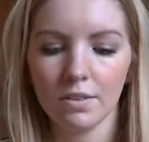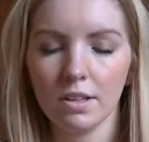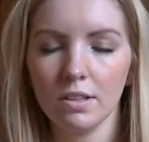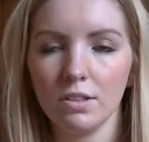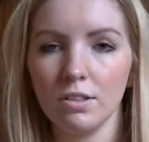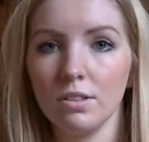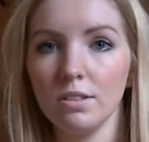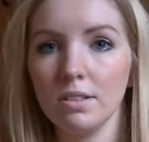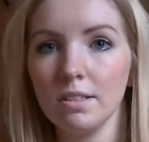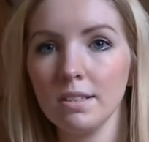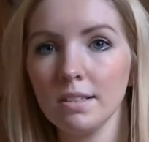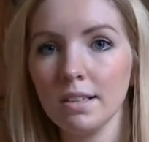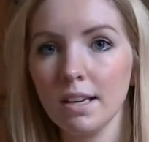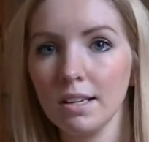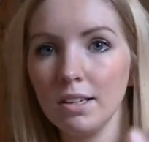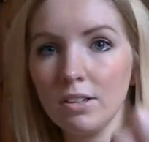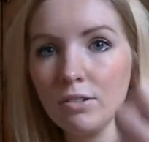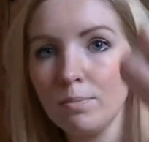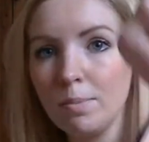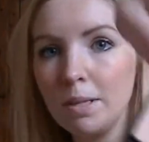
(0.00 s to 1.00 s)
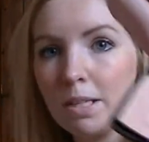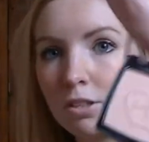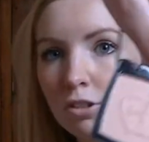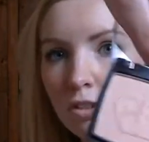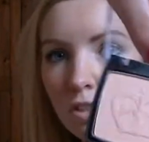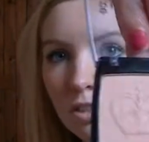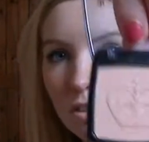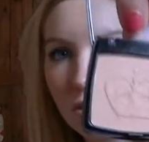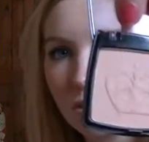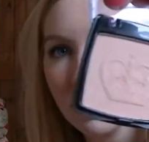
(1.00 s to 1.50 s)
It's just this kind of
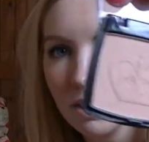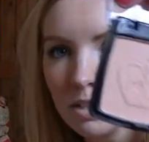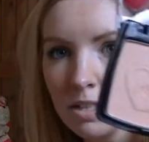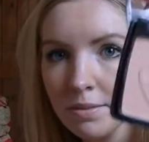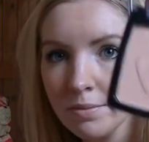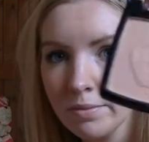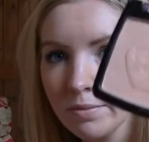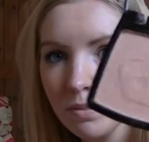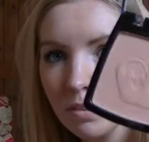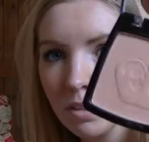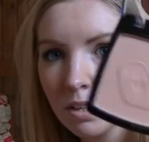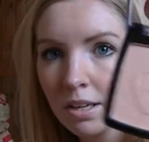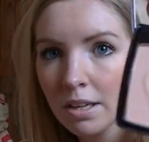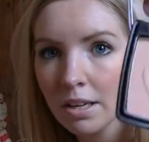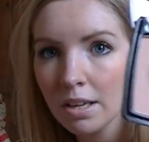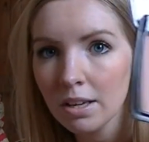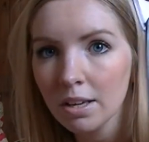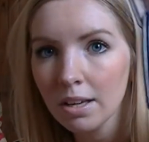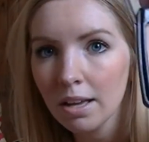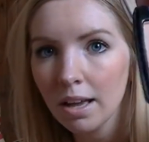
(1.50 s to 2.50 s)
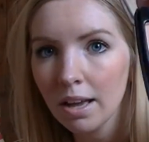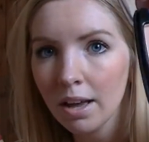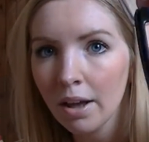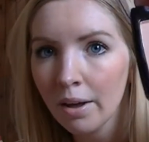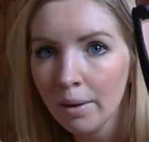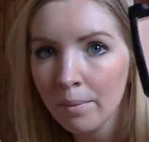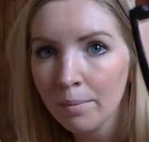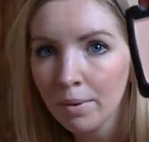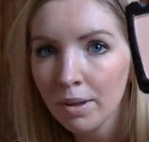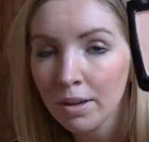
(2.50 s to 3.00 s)
peachy colour,
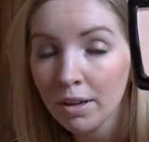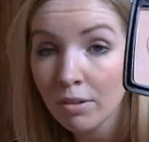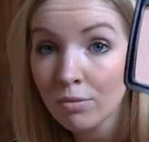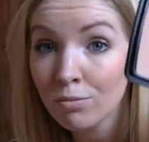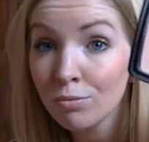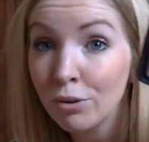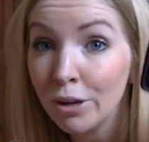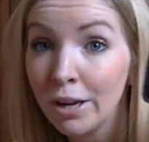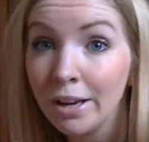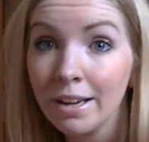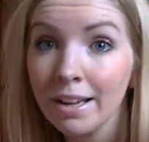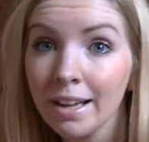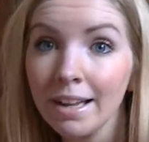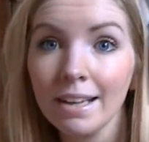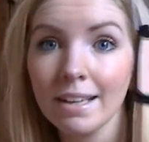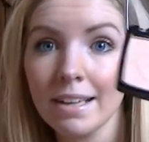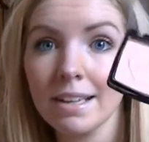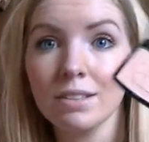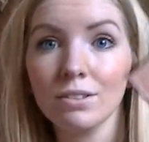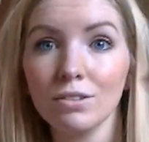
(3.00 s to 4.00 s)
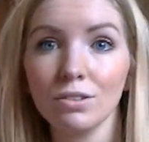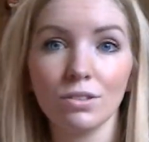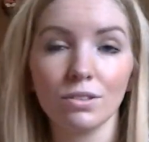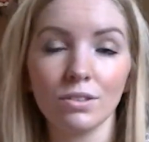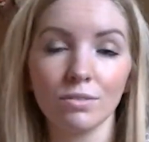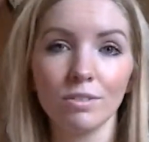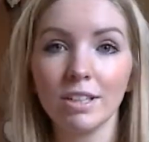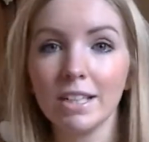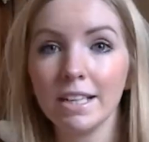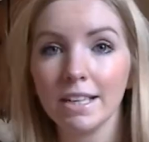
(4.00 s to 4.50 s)
and I really like it. It's just
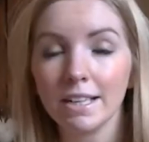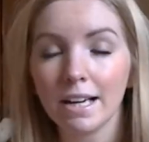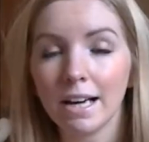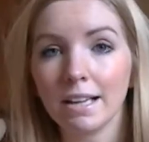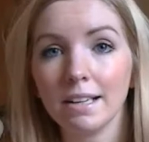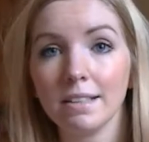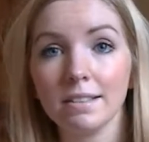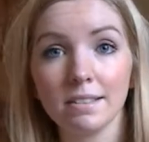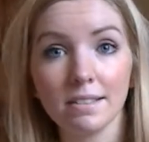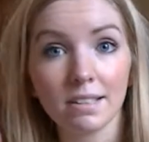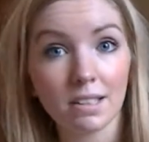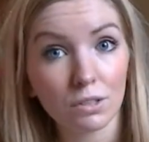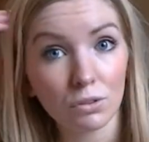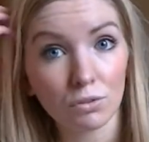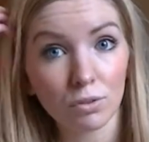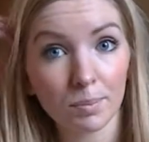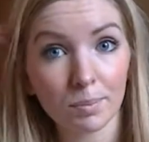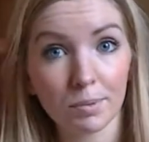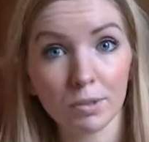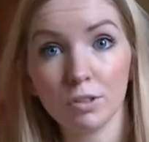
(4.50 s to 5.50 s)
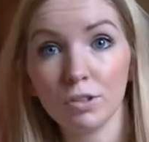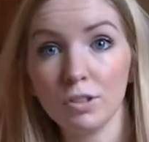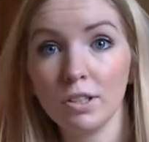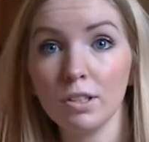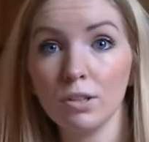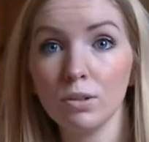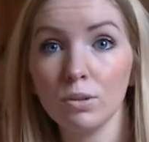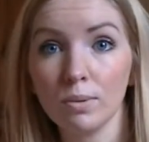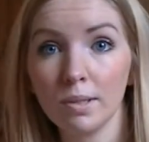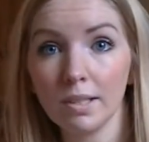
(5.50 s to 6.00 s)
a really nice natural blush.
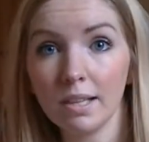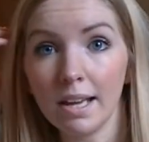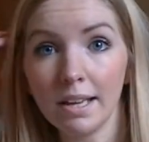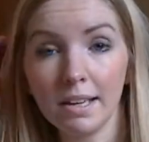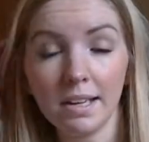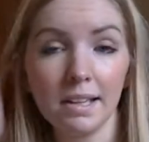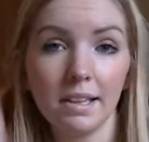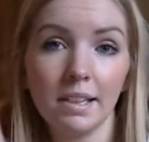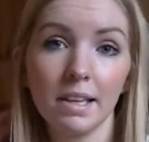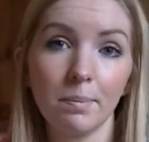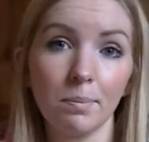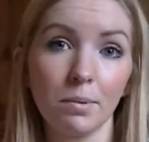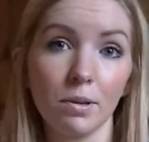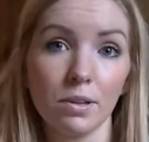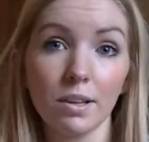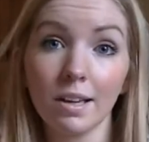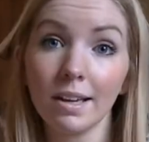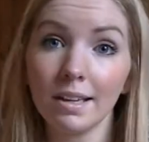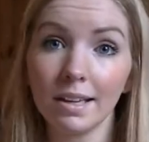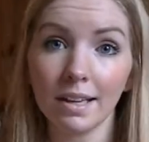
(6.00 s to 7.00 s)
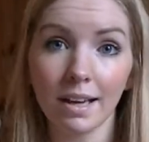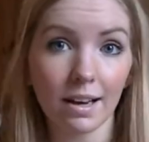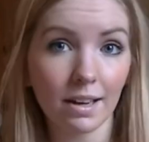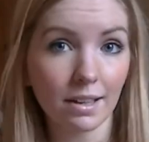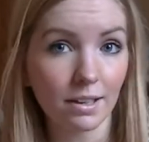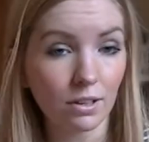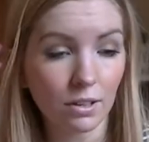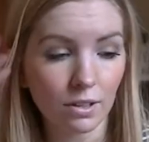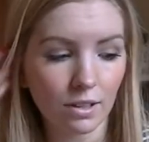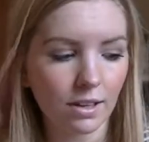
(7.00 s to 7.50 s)
It'll go with any lip colour, any
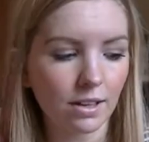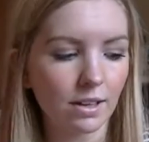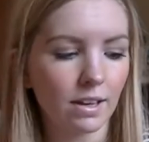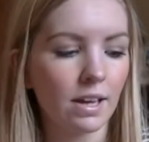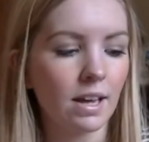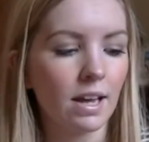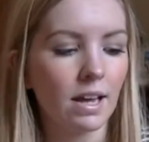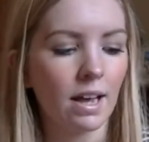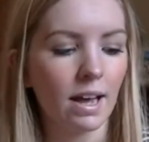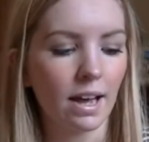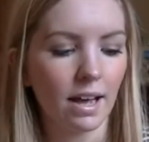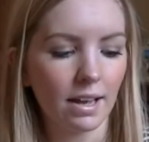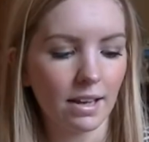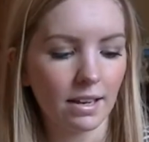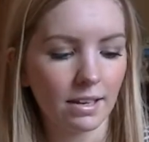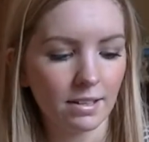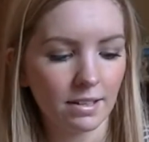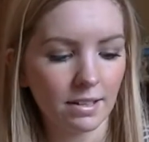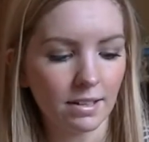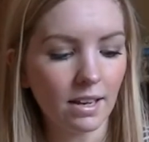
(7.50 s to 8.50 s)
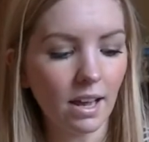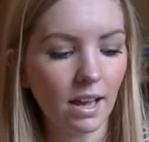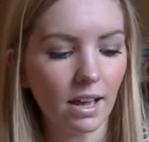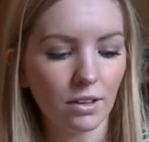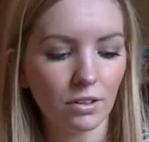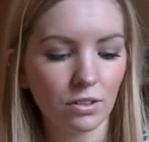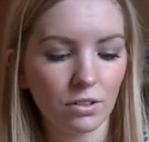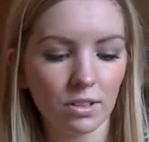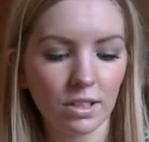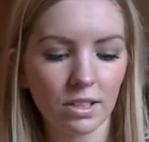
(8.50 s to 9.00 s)
eye colour, and yeah,
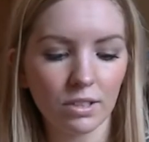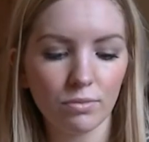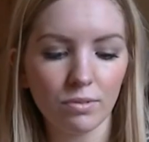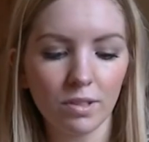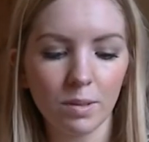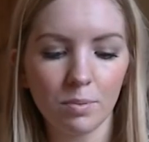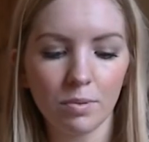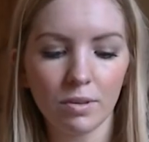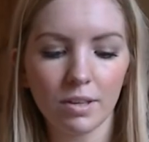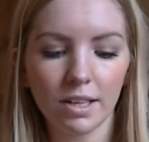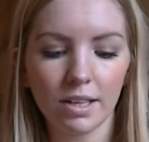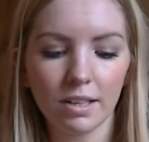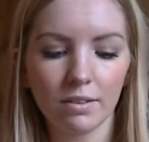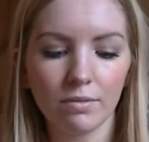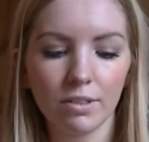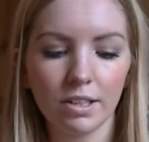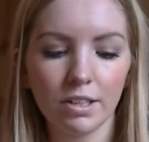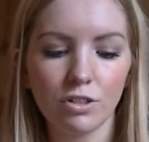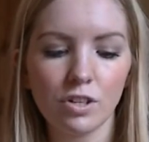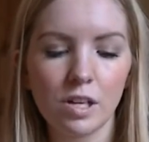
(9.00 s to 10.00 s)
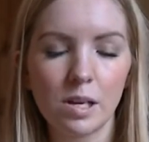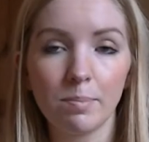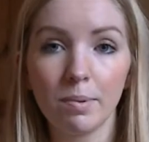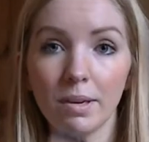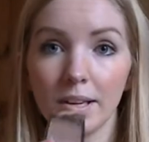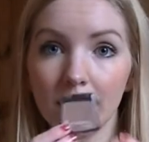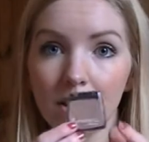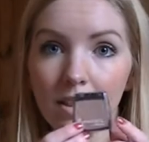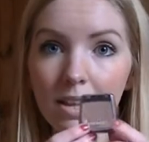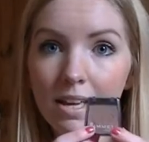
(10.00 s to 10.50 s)
I just think it's really pretty and really cheap,
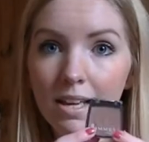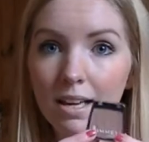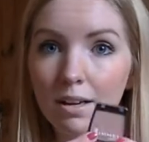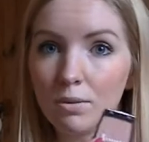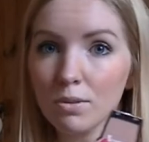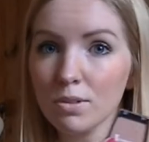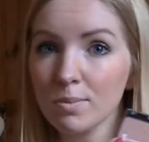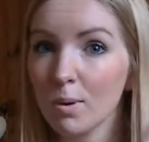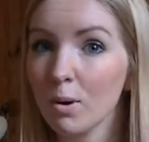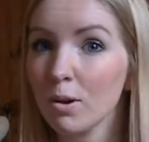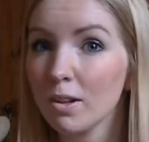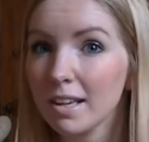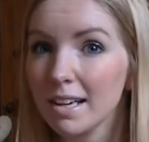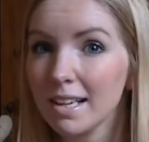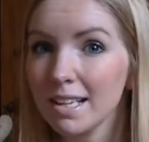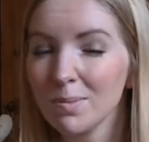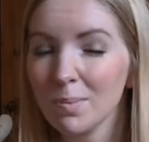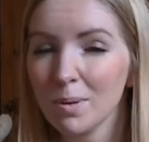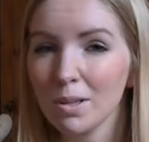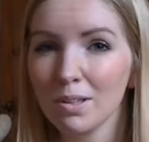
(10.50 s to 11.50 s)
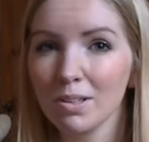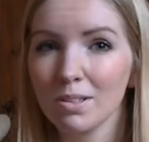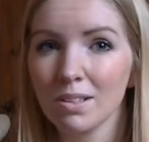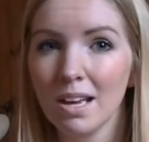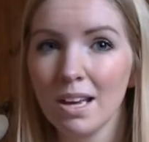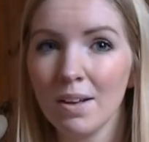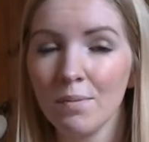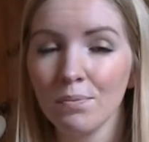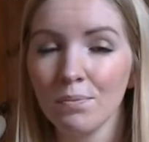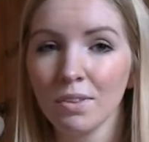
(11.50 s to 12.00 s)
and I like how small it is because
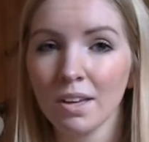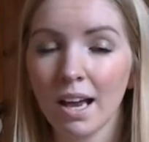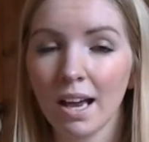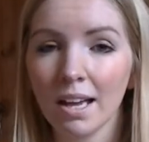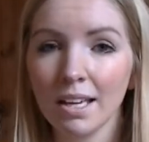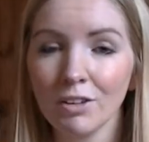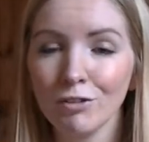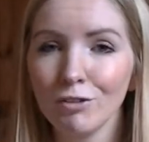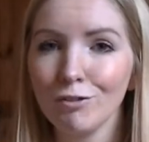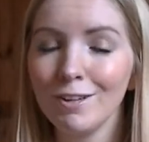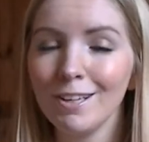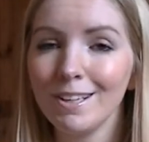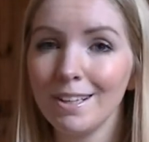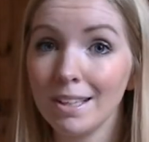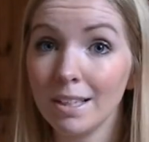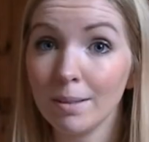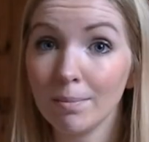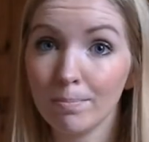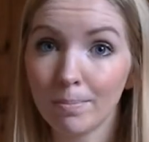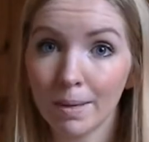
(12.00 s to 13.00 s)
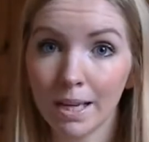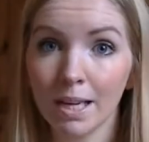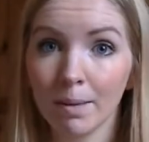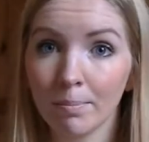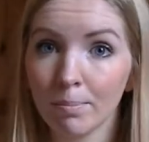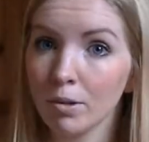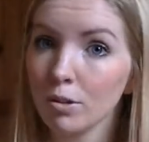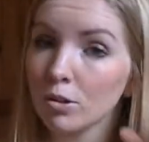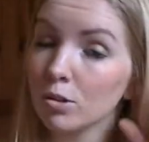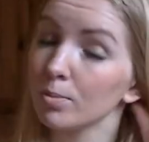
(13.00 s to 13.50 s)
I never really need a
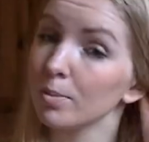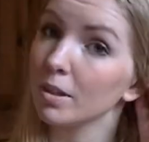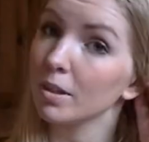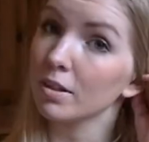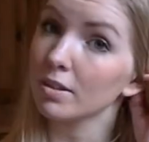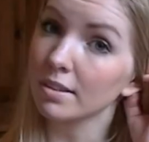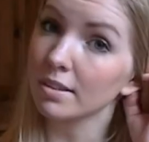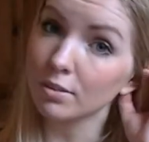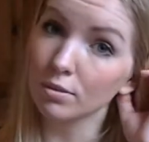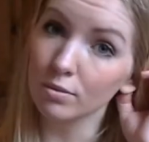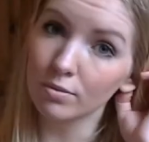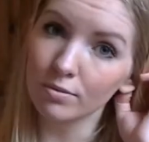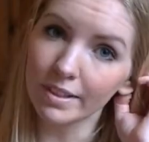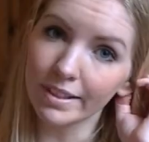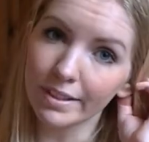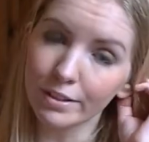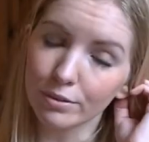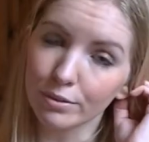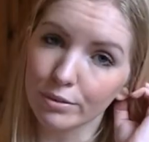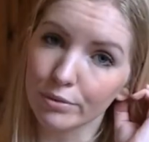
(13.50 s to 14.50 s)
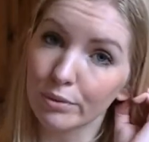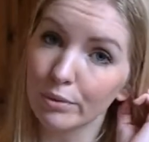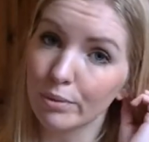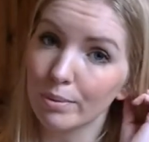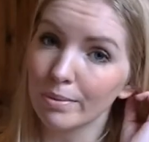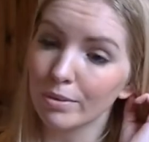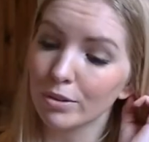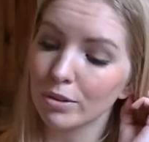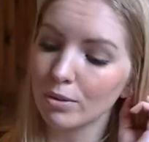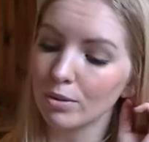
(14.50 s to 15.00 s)
big blush because I don't really go through
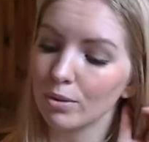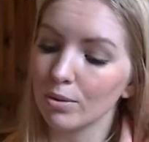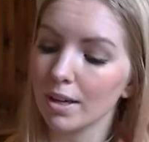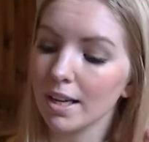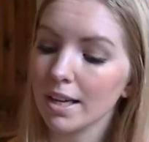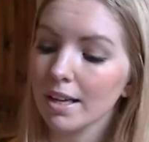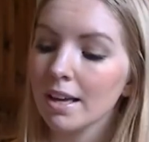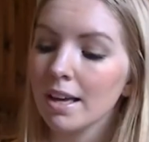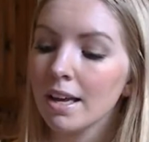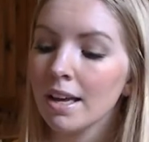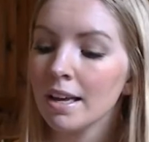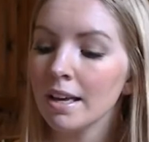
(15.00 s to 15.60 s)
them too quick.